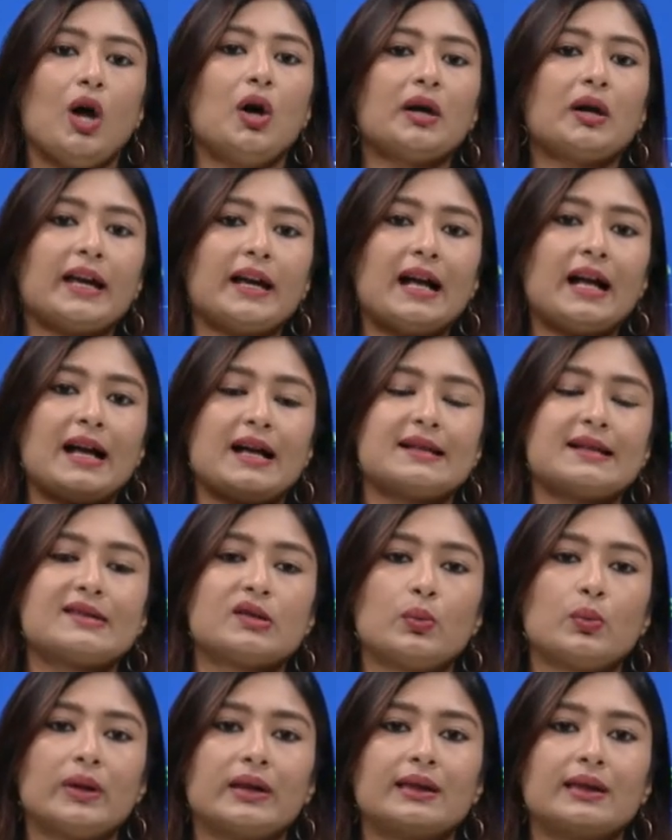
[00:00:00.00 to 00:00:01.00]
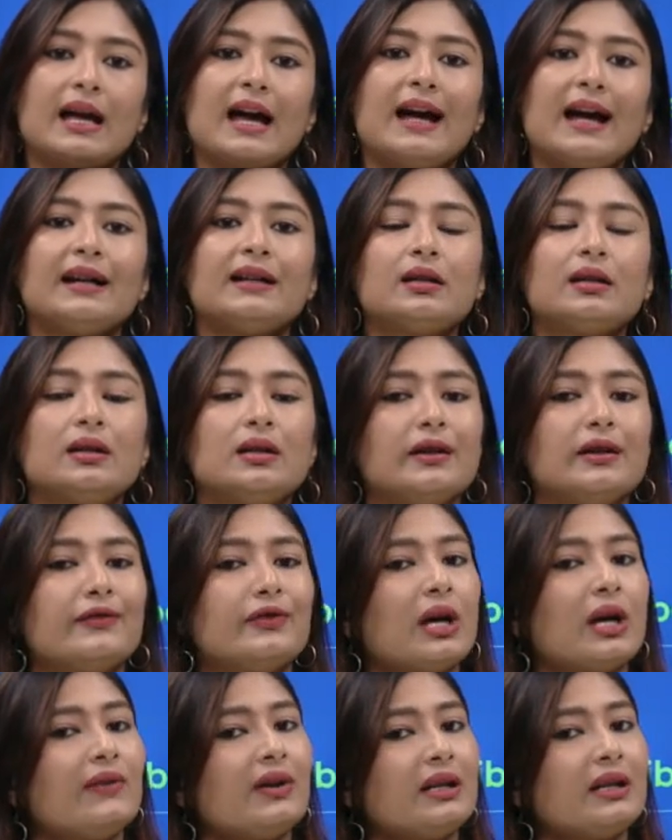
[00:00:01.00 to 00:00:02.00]
Okay guys, so with that, if
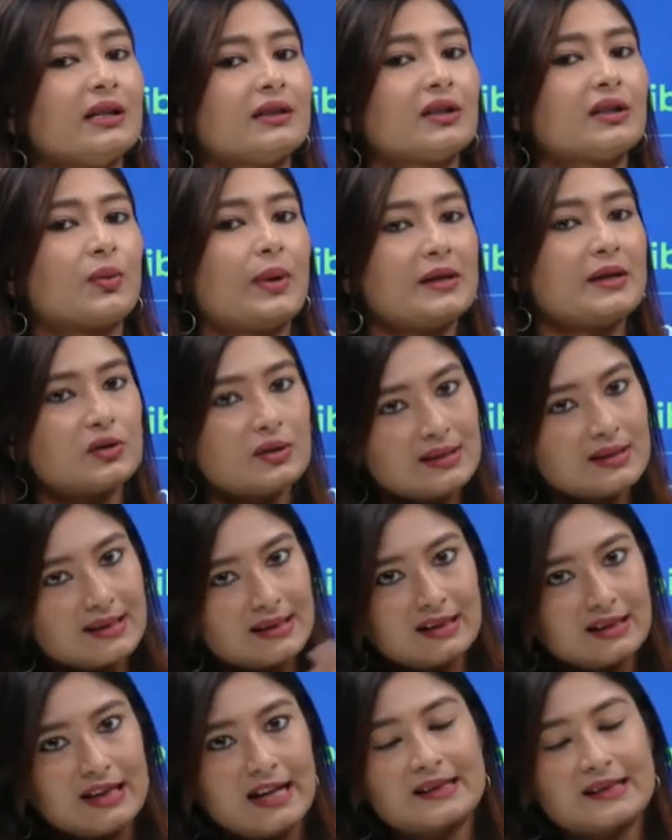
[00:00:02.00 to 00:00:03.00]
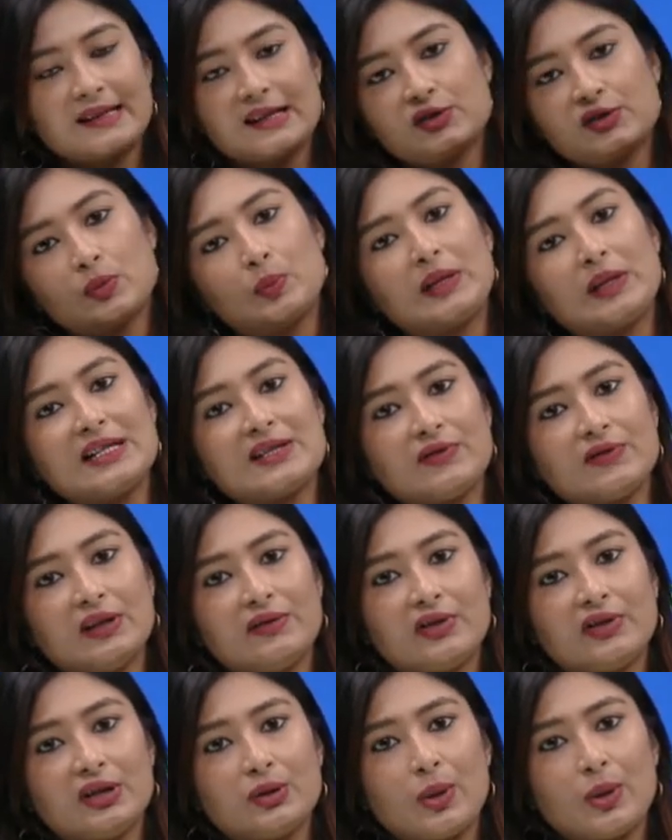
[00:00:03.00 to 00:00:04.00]
you have any other questions in the next session, please
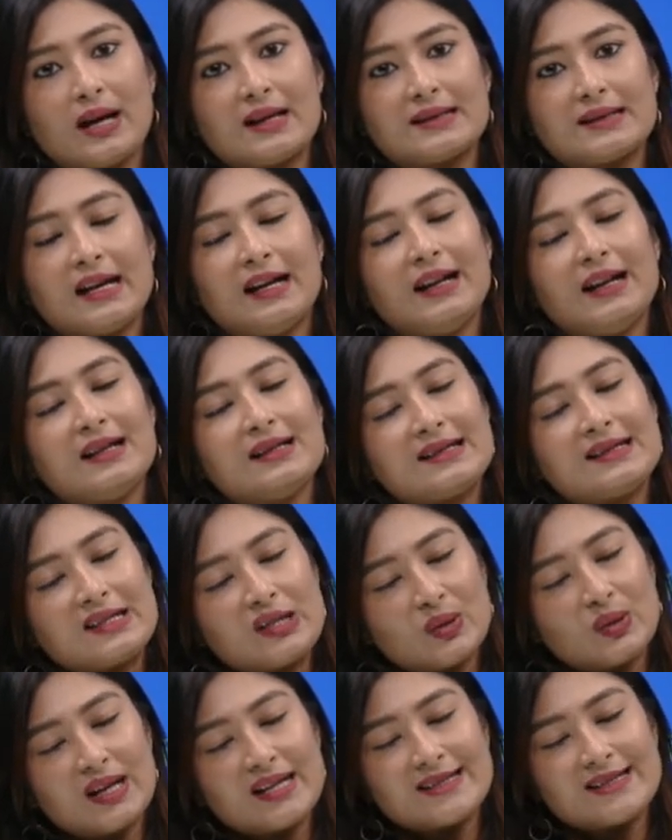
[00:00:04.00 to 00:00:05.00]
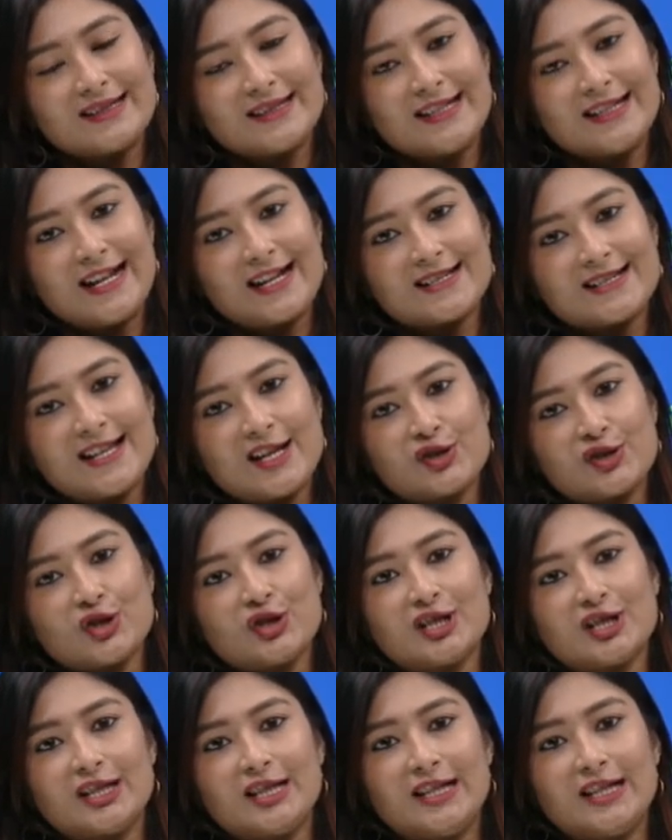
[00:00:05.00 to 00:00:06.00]
feel free to ask that. I'll see you guys in the next
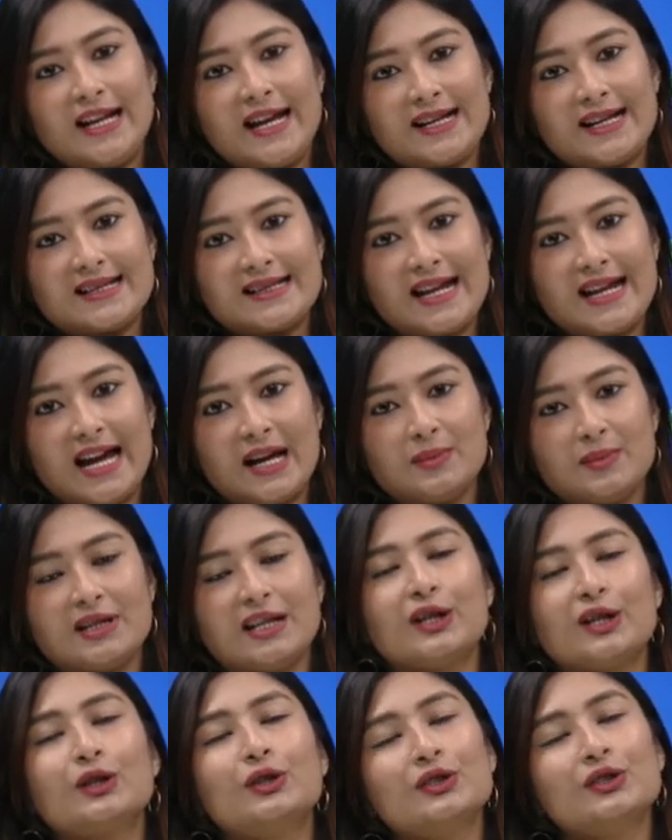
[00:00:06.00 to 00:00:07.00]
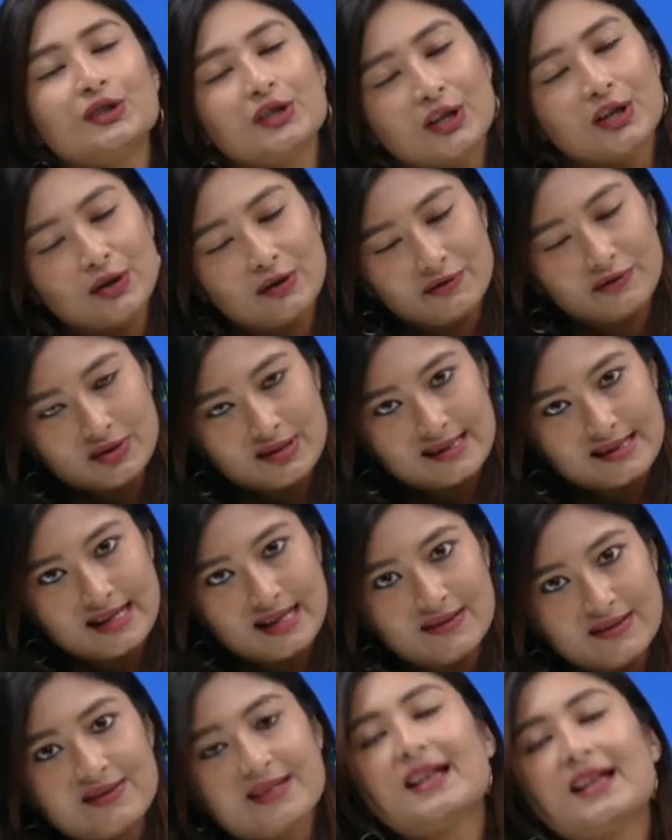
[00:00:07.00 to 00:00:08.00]
session. Till the next time, take good care of
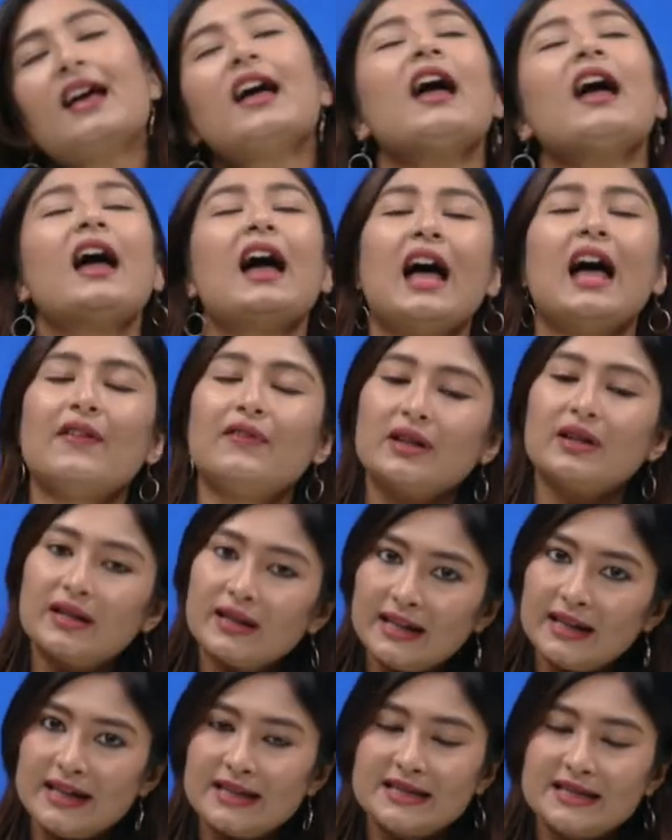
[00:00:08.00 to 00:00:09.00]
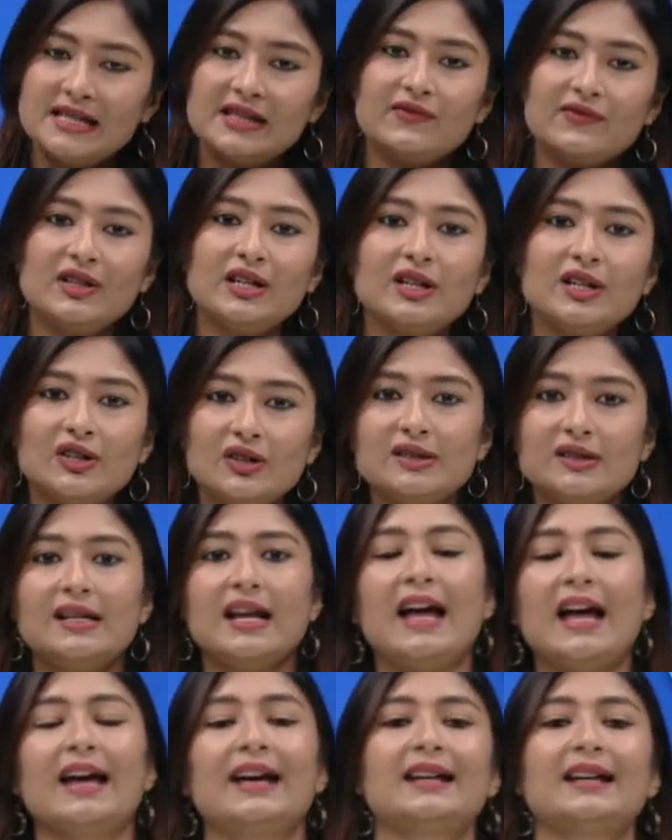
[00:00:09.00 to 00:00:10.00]
yourselves. Have a great evening. Good
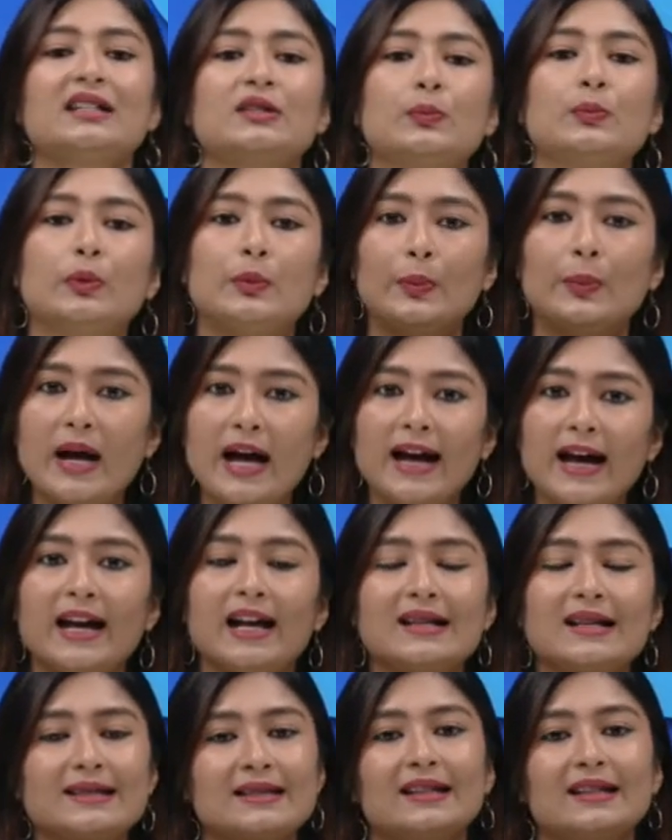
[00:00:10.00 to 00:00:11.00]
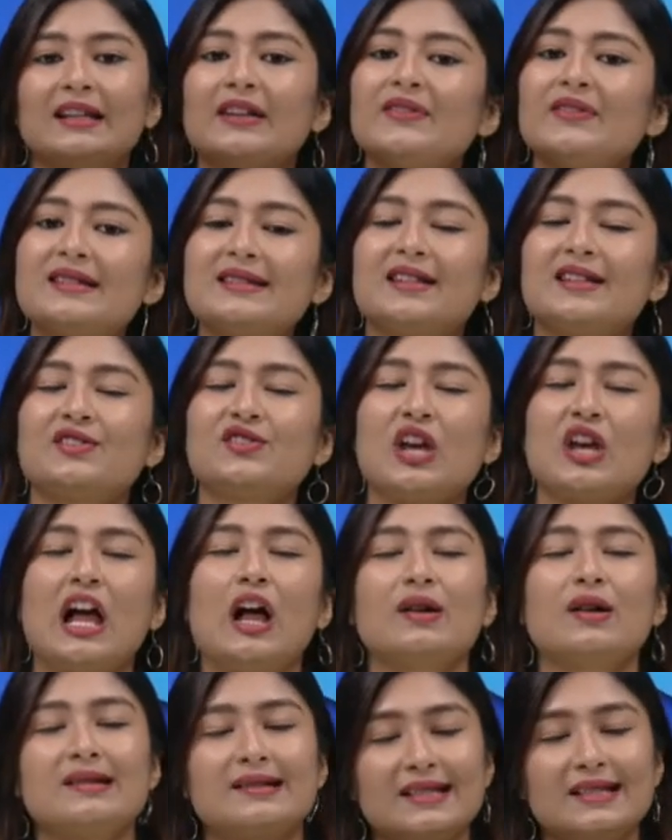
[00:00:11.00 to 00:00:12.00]
night. Bye-bye. Hasta la vista.
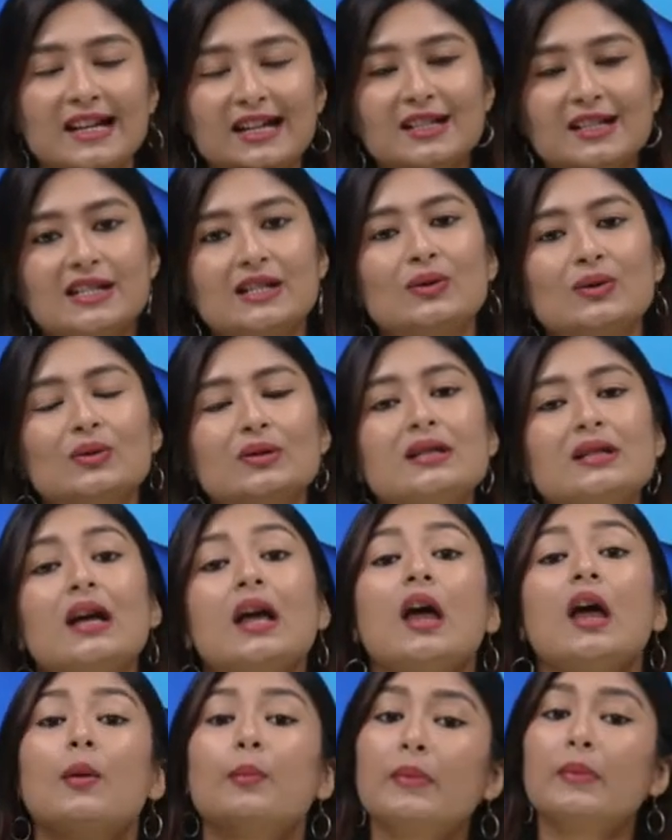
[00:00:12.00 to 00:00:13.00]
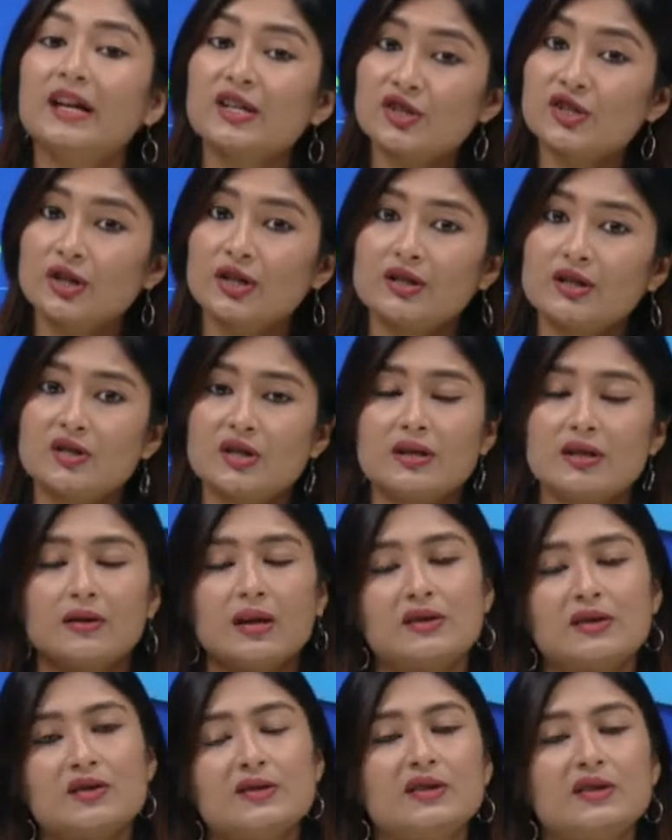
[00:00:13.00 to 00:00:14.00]
Ciao. Stay tuned. Make sure you're
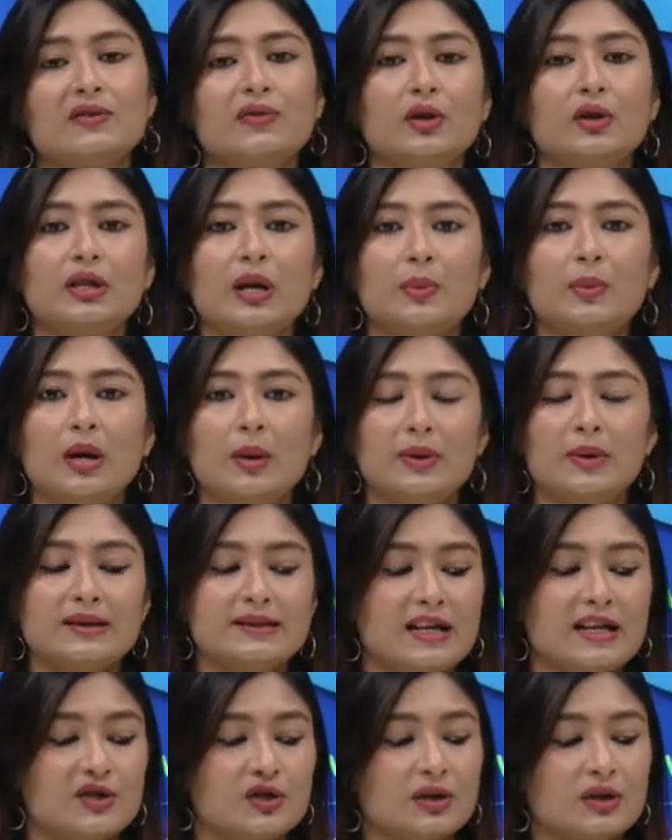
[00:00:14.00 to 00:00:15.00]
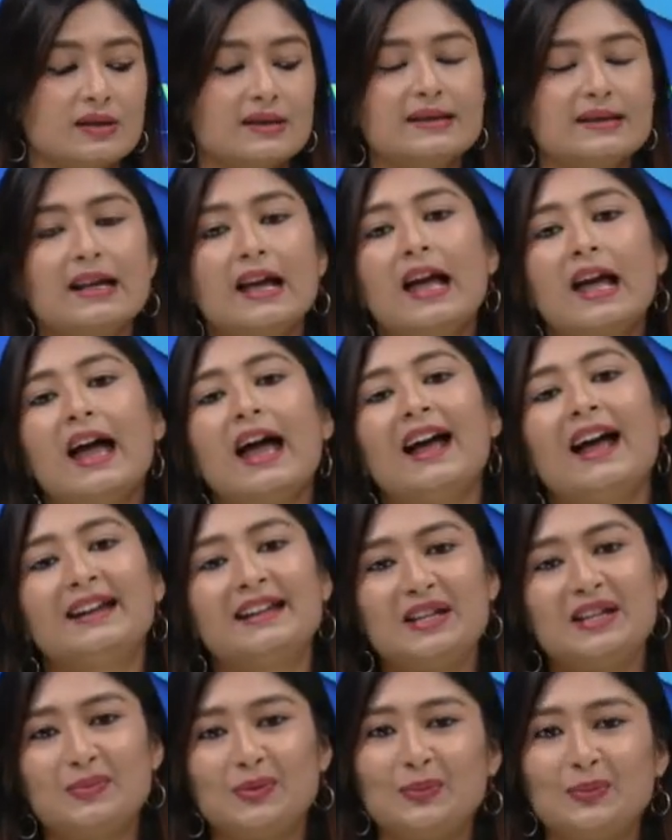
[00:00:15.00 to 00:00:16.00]
registered for the upcoming sessions
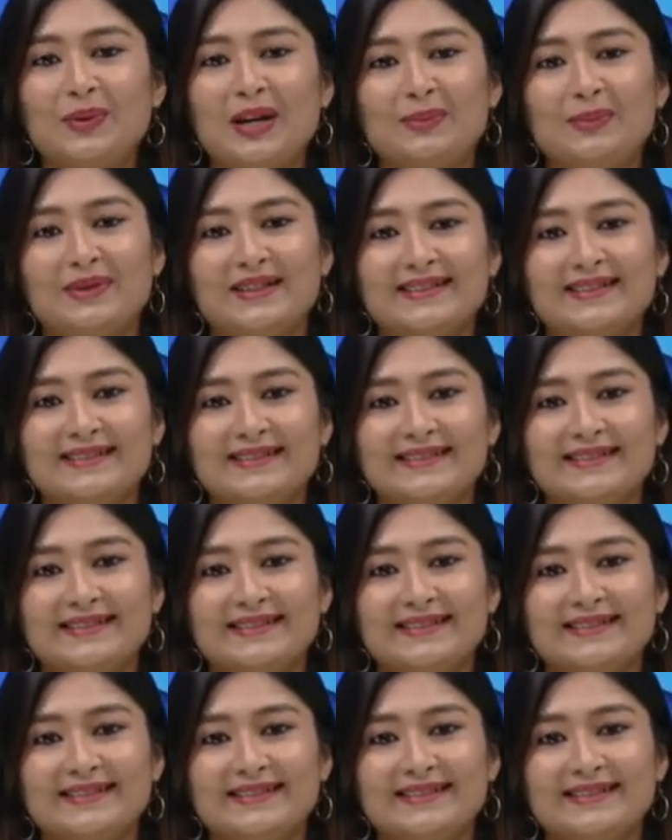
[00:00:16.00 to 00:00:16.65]
and keep imbibing.